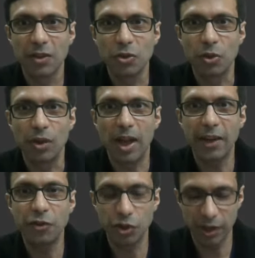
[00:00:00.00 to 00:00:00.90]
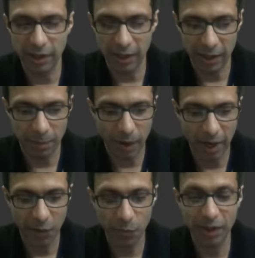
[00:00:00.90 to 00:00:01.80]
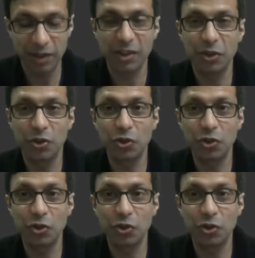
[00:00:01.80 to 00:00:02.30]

So nitrogen can combine with